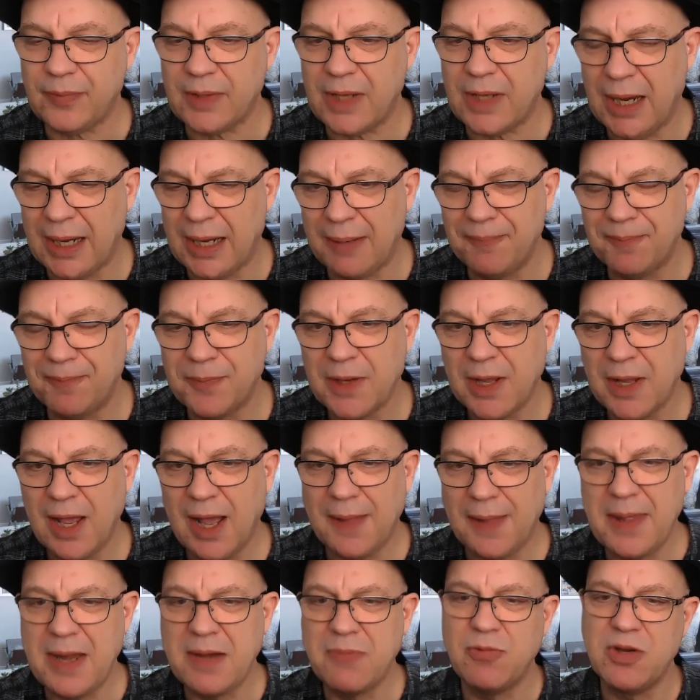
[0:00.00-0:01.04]
And
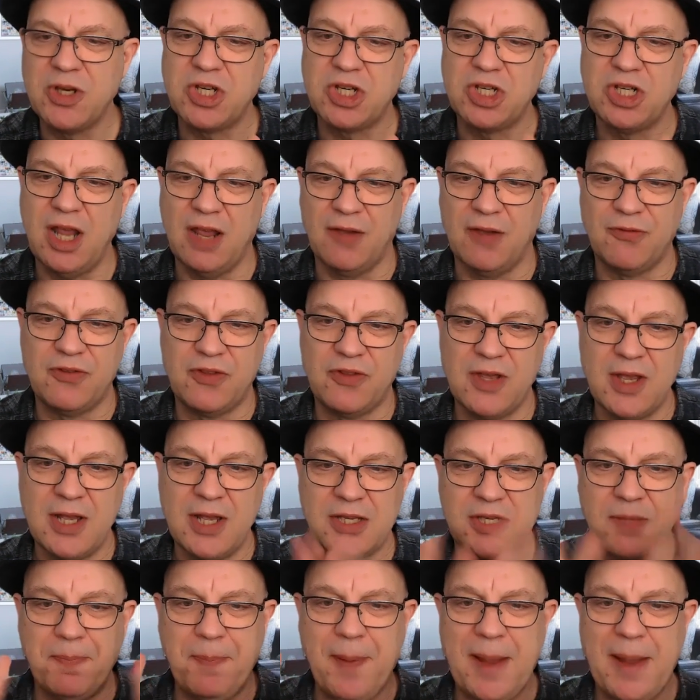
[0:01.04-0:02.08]
then we shift.
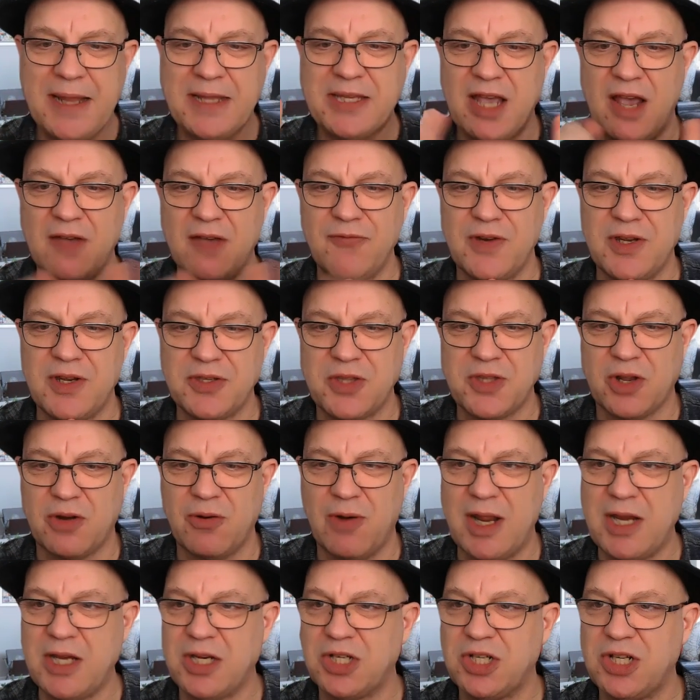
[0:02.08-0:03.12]
So Beethoven is the
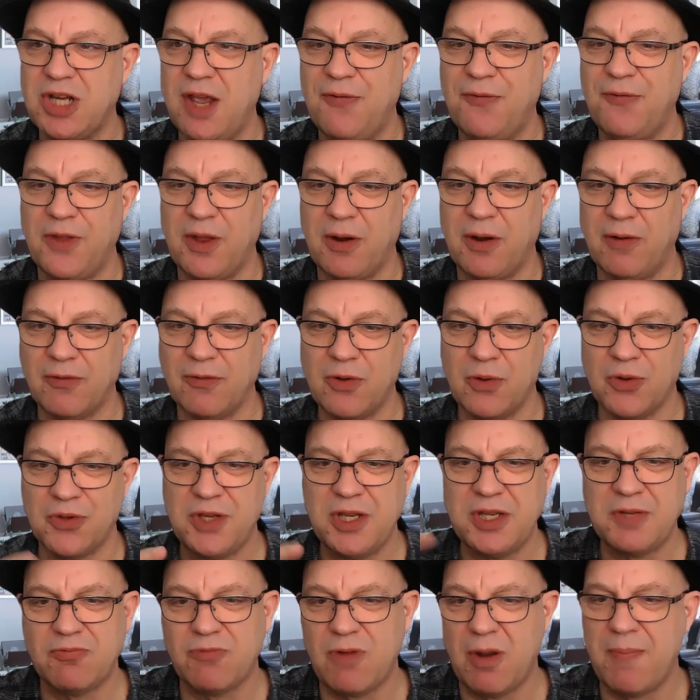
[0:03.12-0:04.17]
great shifter, of course.
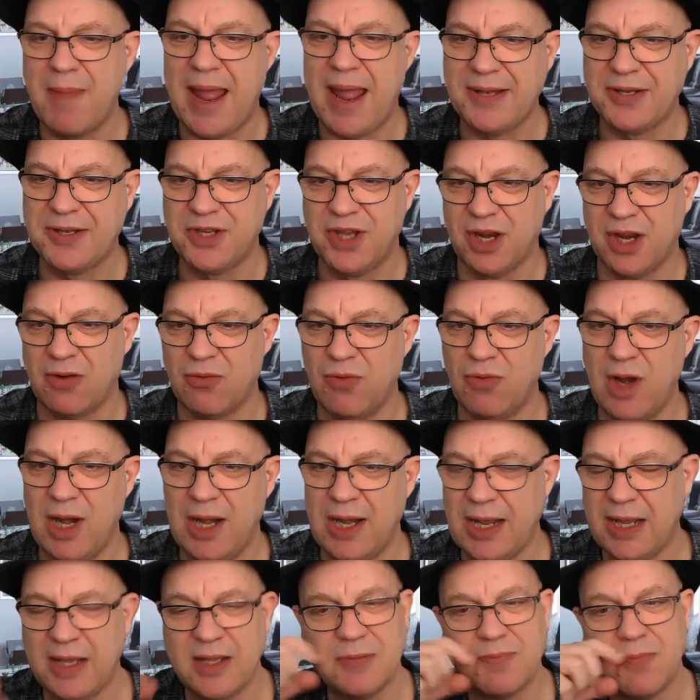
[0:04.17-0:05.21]
He's romantic,
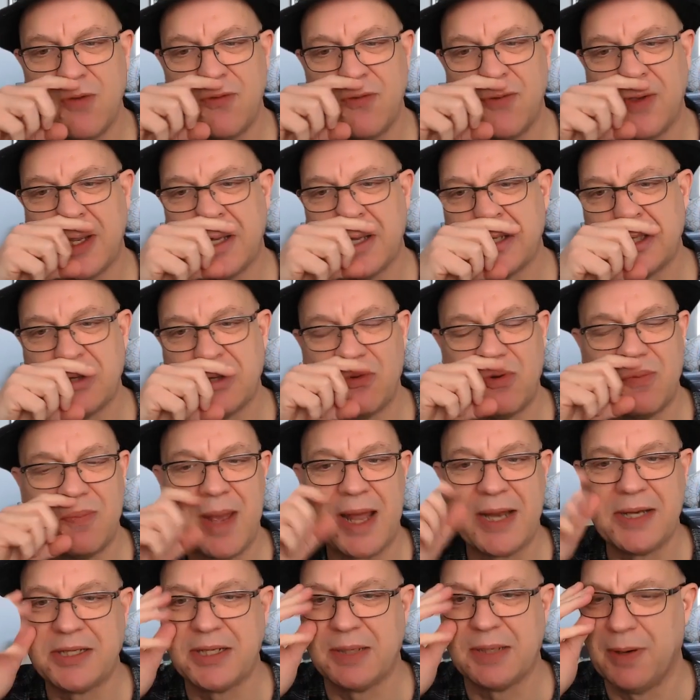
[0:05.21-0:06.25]
really. He's moving into the
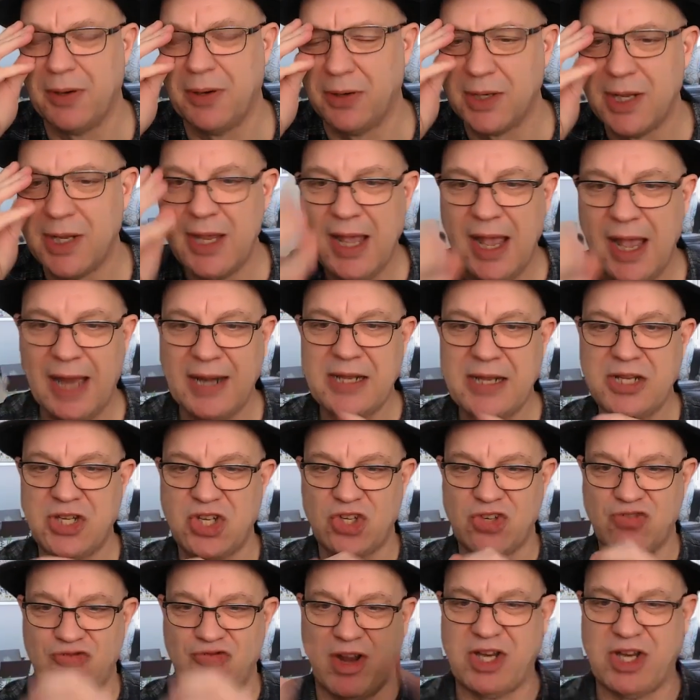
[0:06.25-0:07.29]
romantic period, and he
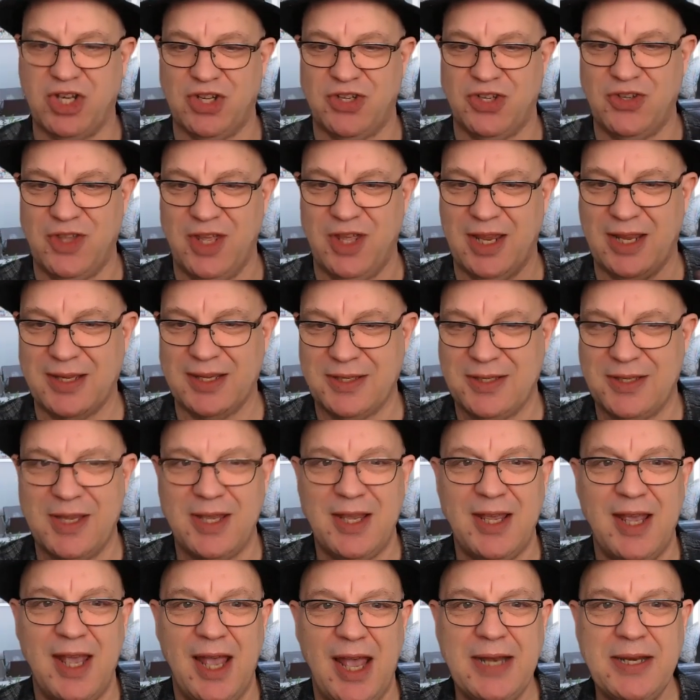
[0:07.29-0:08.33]
stretches things.
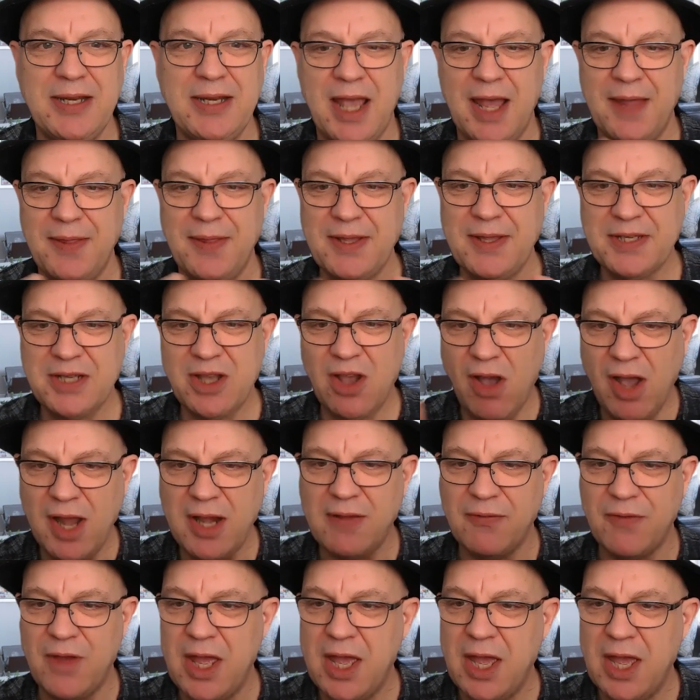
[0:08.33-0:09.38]
And there's kind
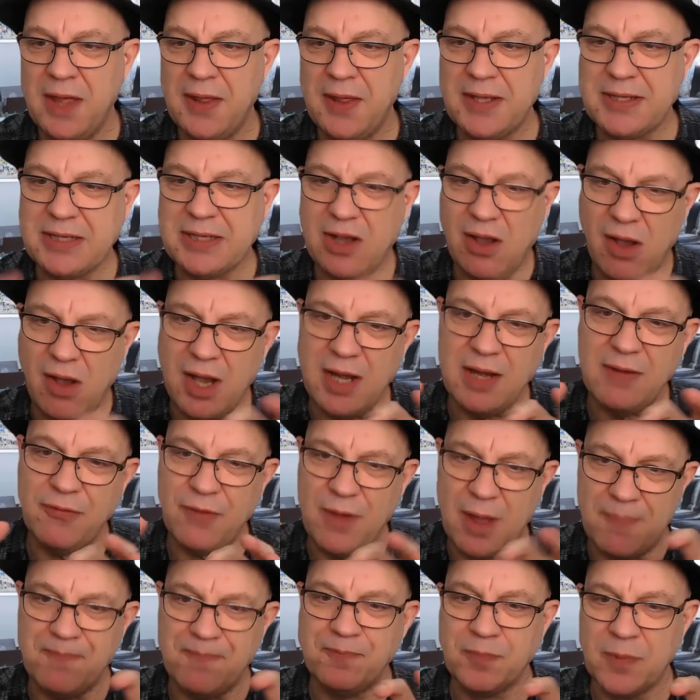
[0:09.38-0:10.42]
of
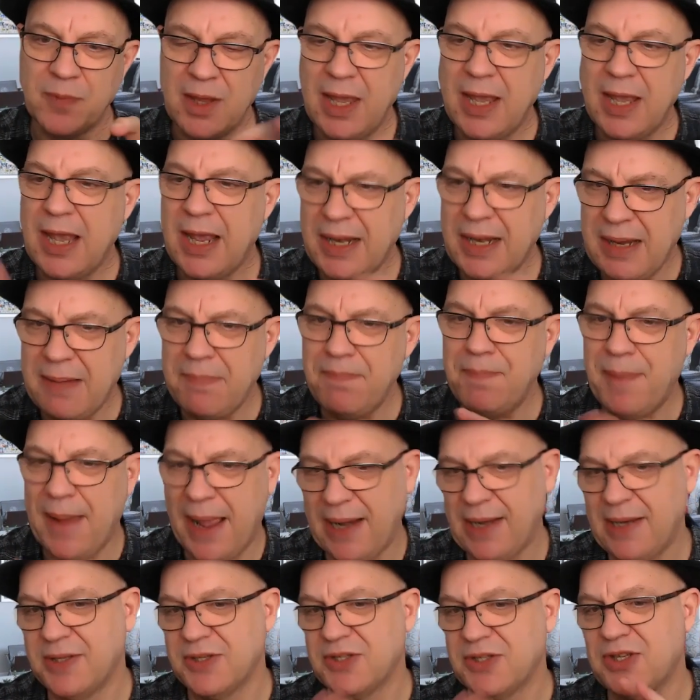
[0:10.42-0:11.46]
an
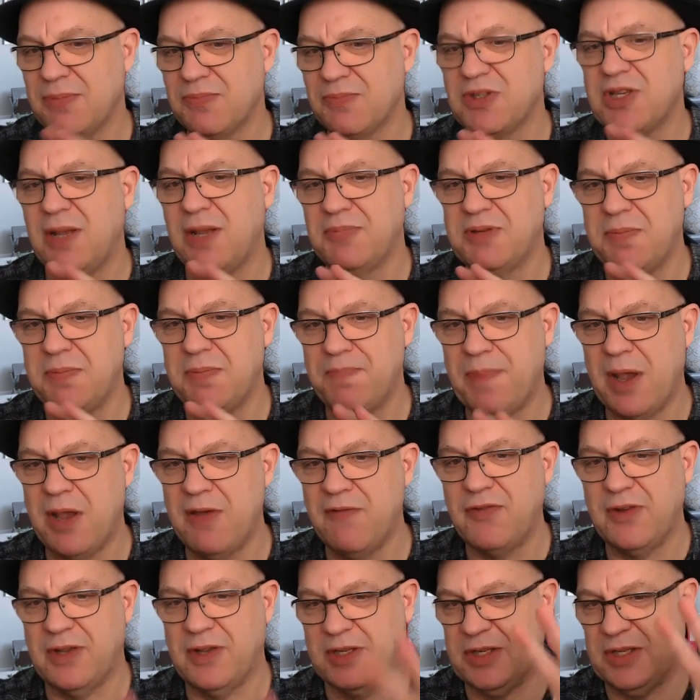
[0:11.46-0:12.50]
imbalance sometimes in
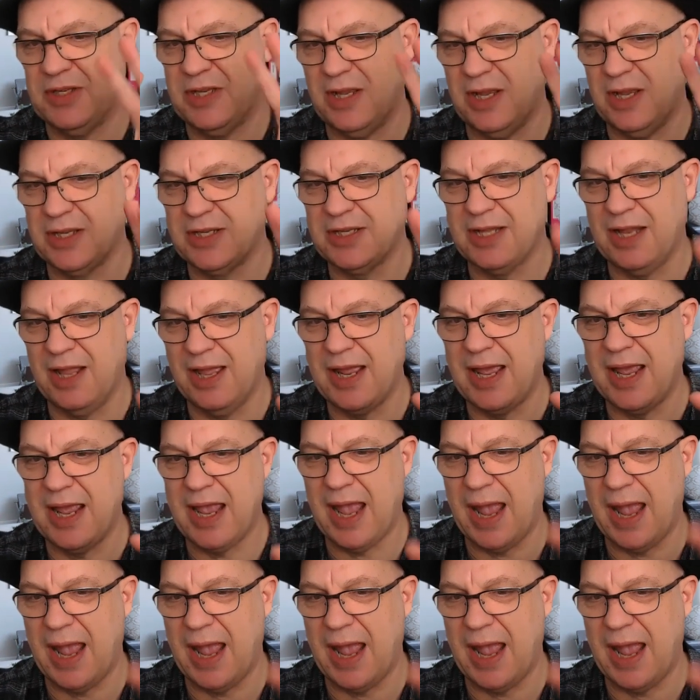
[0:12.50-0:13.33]
Beethoven, a slight